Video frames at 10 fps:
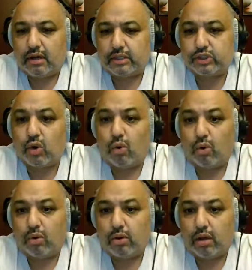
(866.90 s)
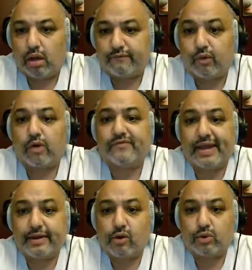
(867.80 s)
Soul 4
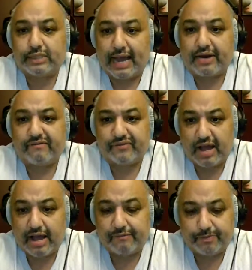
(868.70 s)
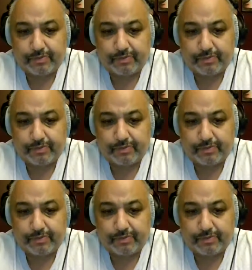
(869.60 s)
Van Goghs out of 5.